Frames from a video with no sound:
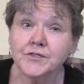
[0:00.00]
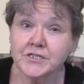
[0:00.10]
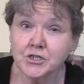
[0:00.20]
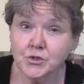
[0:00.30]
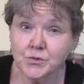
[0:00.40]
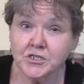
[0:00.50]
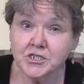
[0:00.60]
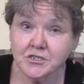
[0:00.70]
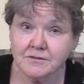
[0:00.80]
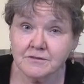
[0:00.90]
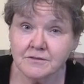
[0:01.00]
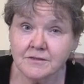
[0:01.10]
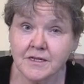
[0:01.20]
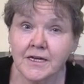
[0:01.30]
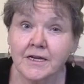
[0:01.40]
intuition.
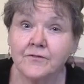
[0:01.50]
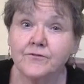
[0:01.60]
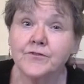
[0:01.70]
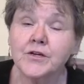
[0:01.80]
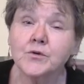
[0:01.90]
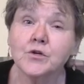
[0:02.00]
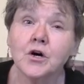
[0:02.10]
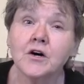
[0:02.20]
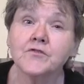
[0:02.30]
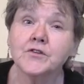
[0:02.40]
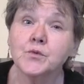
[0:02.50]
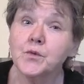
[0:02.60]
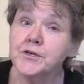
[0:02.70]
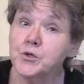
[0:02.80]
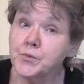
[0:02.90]
Very often
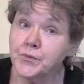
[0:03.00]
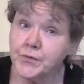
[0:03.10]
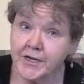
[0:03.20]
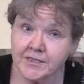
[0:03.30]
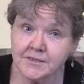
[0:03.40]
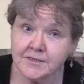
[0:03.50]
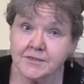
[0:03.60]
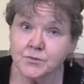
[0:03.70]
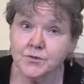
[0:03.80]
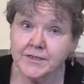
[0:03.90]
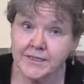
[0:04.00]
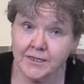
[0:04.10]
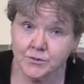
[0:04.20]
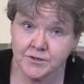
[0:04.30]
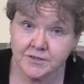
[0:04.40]
when you practice with
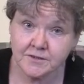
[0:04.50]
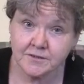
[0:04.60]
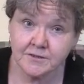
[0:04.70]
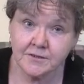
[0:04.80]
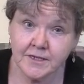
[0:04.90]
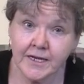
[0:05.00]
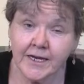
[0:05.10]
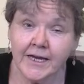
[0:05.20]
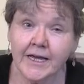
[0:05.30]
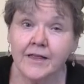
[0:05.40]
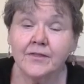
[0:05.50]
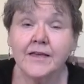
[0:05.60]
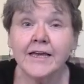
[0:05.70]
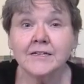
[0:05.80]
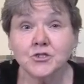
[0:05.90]
dowsing,
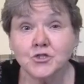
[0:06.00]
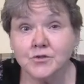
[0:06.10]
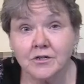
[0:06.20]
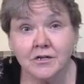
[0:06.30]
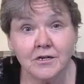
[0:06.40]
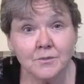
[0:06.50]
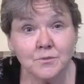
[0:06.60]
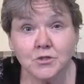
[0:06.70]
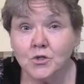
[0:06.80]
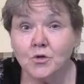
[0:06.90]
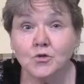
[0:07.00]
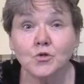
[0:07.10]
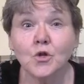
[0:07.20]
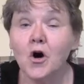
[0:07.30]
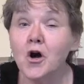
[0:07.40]
the answer comes
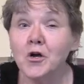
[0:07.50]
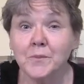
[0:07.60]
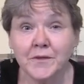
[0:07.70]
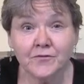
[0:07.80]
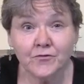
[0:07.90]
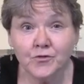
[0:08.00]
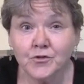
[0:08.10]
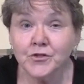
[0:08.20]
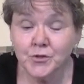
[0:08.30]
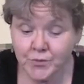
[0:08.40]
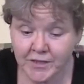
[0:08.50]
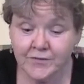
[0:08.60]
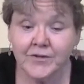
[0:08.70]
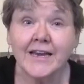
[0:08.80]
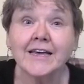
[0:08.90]
long before you
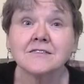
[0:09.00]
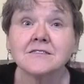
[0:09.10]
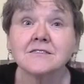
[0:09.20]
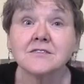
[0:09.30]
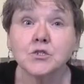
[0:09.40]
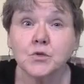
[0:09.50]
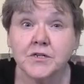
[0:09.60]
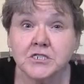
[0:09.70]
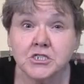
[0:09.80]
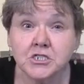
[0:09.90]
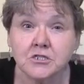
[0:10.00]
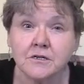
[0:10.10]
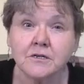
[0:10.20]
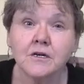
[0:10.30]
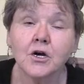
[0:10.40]
even ask the
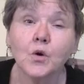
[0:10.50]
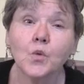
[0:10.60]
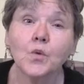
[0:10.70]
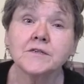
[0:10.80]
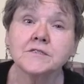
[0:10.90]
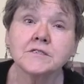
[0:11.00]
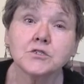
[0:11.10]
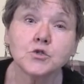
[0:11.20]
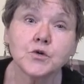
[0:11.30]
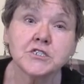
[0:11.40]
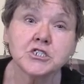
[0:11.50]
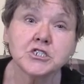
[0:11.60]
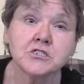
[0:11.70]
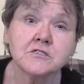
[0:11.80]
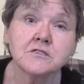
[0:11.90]
question. Once a
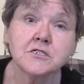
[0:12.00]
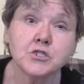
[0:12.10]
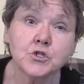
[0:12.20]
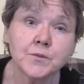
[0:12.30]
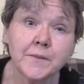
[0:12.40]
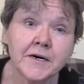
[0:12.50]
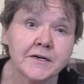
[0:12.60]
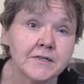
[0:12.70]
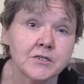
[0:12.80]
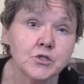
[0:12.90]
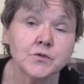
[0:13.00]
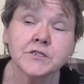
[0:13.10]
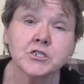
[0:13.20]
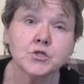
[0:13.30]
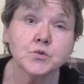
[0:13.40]
question is in your mind, your
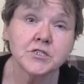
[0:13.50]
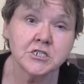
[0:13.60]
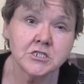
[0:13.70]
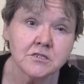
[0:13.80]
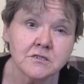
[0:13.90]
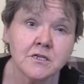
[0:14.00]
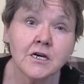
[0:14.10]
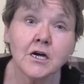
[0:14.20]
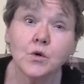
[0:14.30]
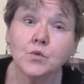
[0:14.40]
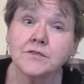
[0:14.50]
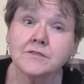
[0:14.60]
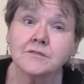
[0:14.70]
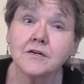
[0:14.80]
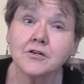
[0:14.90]
intuition will
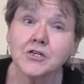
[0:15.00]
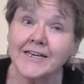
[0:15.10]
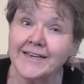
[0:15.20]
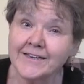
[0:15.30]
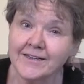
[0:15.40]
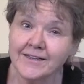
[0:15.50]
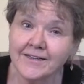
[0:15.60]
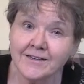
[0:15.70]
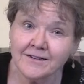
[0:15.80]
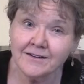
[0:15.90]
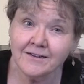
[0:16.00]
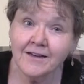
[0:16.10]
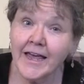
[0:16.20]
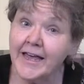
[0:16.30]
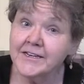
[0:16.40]
start kicking in
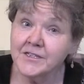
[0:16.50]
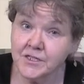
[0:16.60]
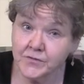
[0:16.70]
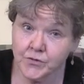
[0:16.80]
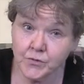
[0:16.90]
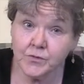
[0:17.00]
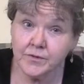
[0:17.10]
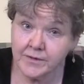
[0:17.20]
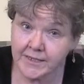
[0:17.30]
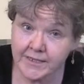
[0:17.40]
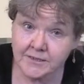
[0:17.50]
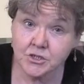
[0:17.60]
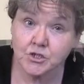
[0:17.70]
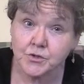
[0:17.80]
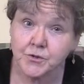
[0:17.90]
and give you the
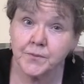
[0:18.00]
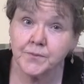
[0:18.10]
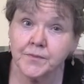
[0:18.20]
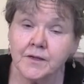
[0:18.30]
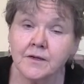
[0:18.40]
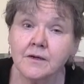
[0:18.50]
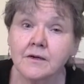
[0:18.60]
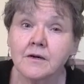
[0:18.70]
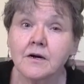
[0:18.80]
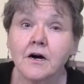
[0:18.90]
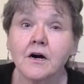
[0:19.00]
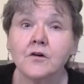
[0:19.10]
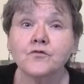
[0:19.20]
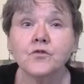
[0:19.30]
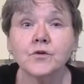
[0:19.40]
answer.
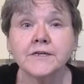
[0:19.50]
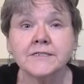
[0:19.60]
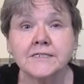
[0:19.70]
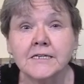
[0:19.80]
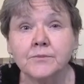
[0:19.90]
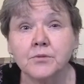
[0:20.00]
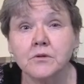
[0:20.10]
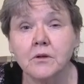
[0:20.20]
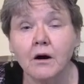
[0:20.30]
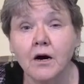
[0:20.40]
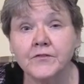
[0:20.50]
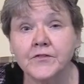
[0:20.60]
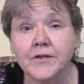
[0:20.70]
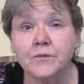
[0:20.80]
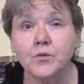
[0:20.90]
For example,
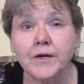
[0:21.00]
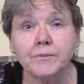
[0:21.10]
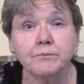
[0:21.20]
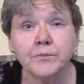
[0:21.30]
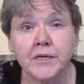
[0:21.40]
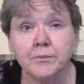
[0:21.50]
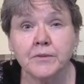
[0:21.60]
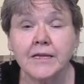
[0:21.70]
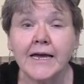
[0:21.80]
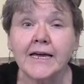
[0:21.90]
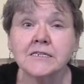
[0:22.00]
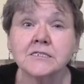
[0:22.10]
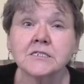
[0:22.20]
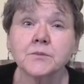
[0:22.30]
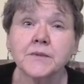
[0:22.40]
often when people
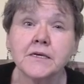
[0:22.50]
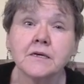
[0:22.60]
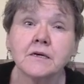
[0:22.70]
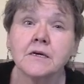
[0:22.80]
ask me,